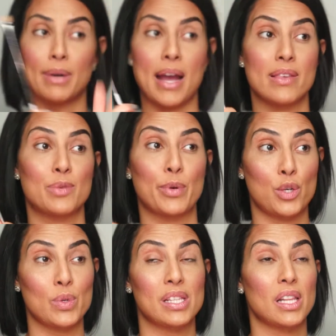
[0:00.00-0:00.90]
Brian, this
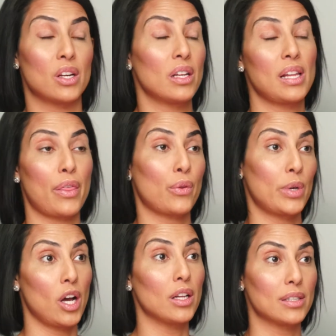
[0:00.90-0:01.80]
brush was literally like
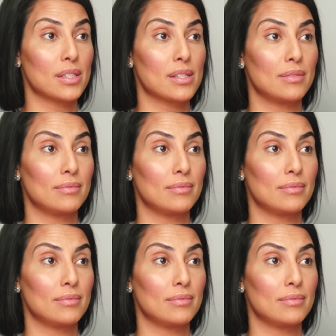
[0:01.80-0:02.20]
$3.